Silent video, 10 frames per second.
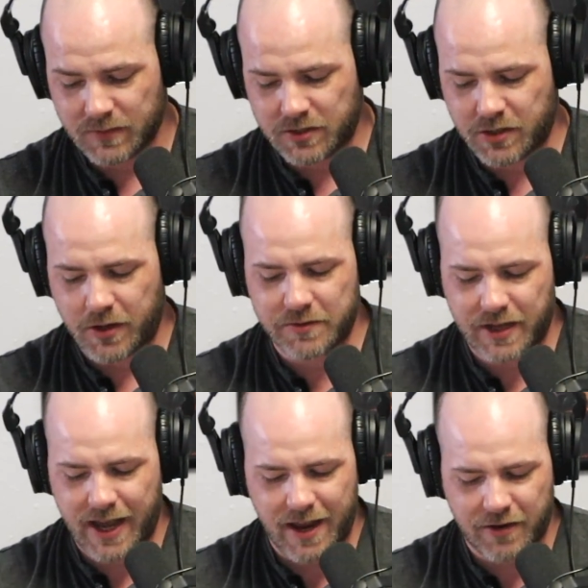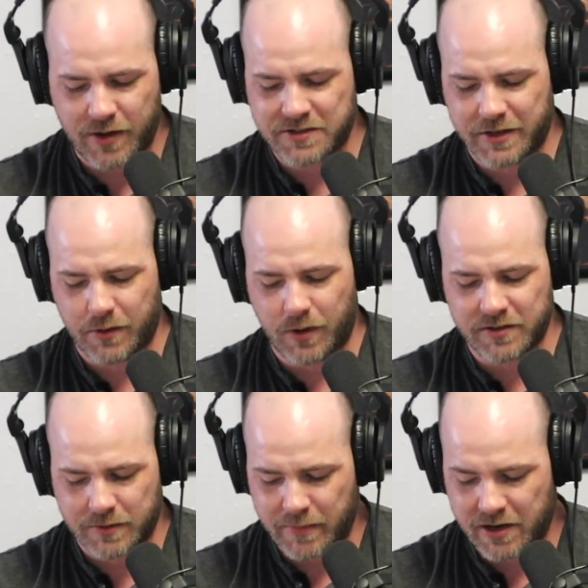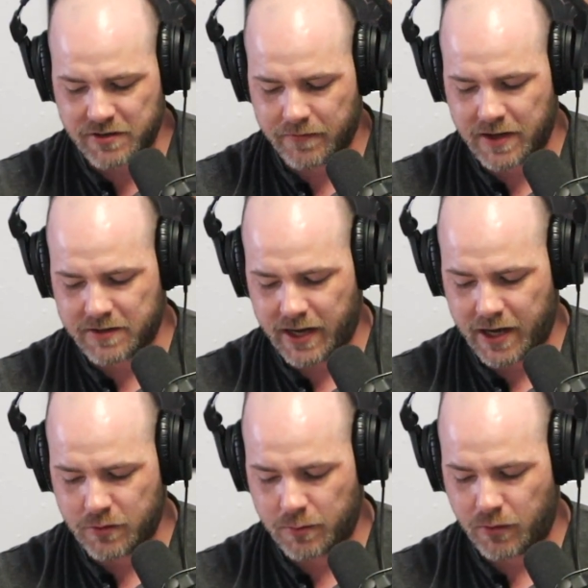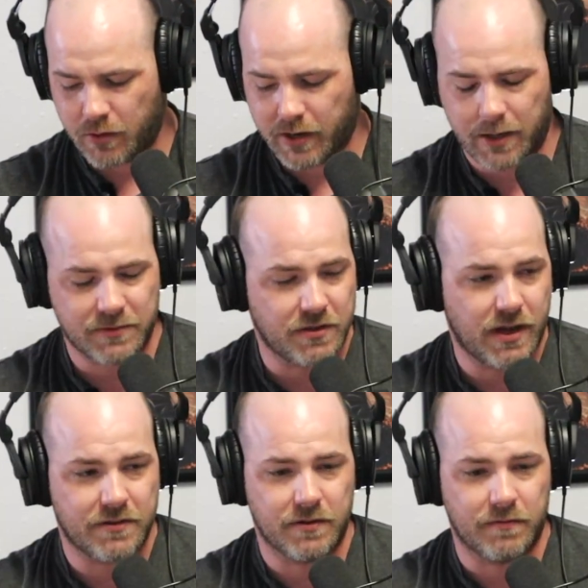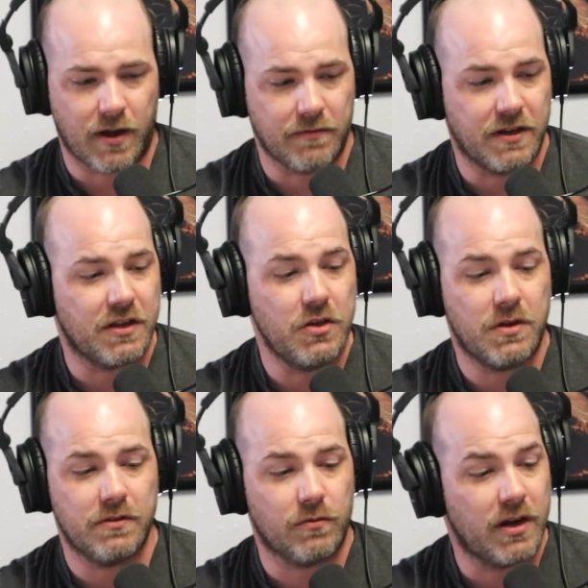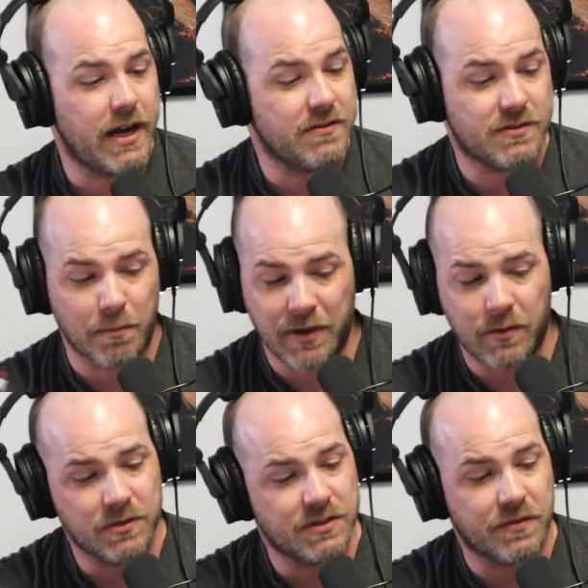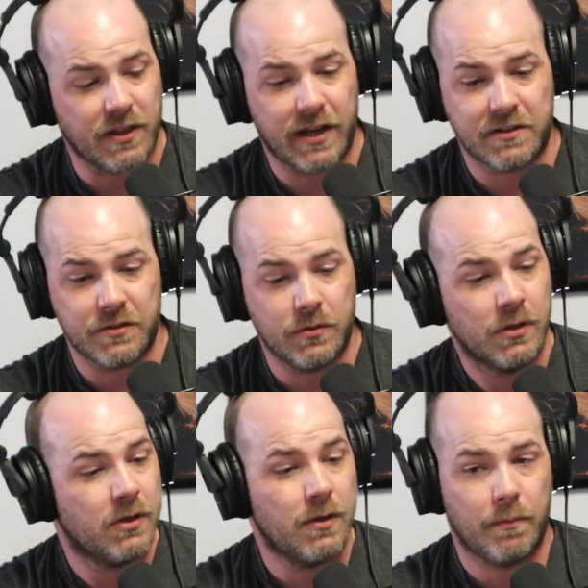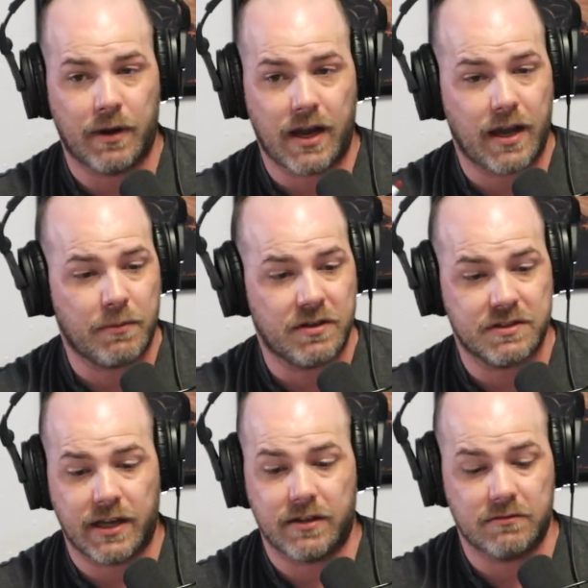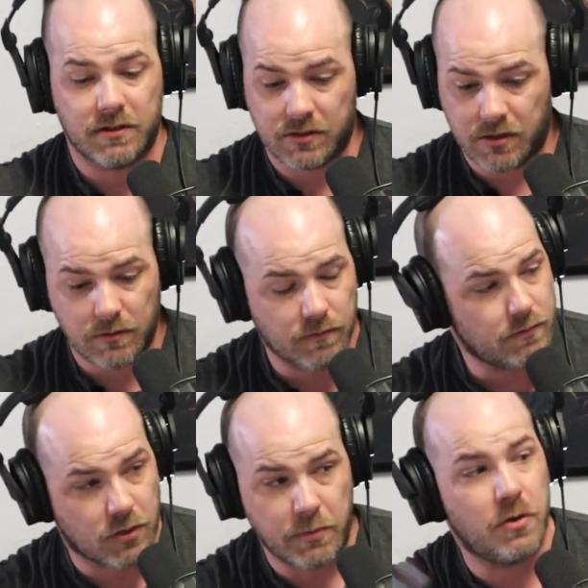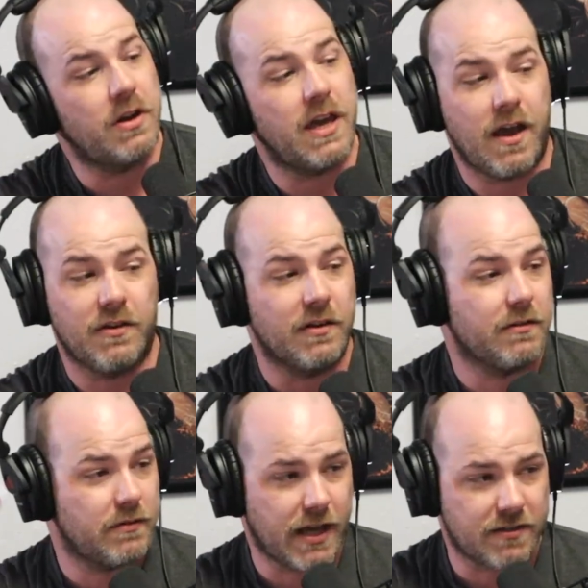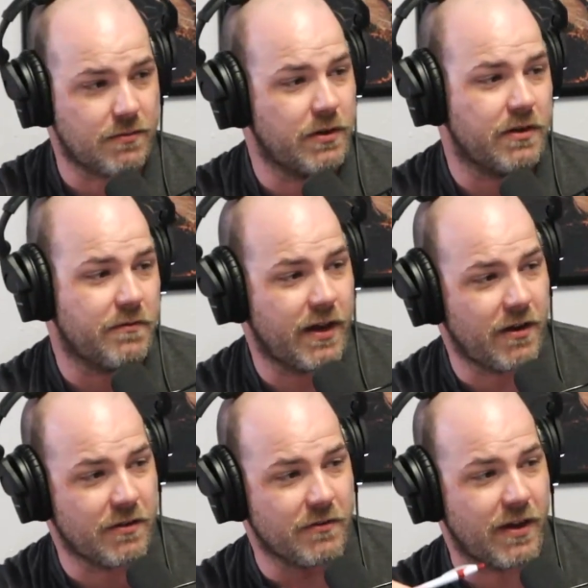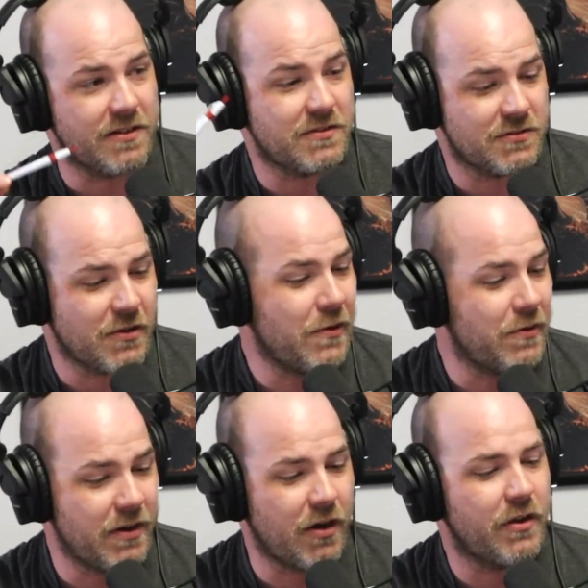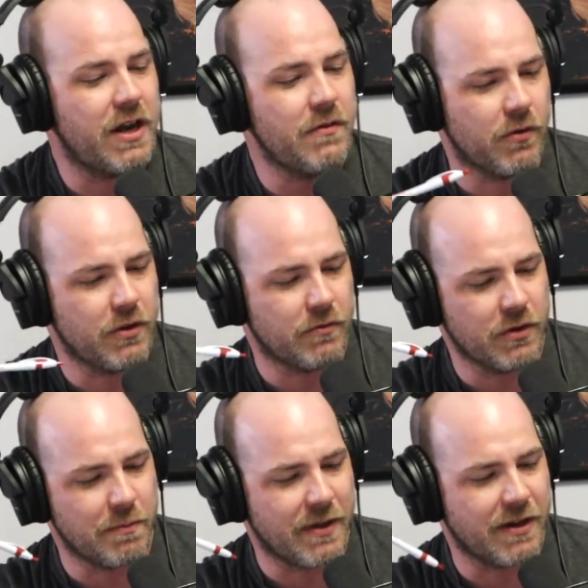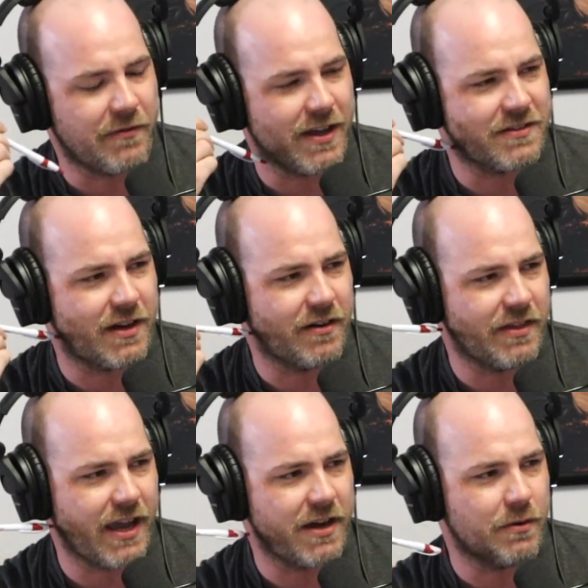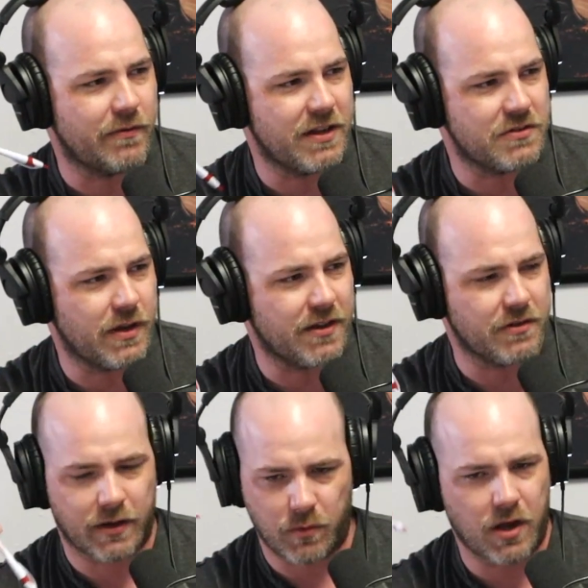So I had a question here. What are some major events and annual programs that you guys are involved in? You can run down some big ones if you'd like to, but I am going to say community calendar. That's where you can find all the events. So are there any really, really big events that are at the annual events you guys are like,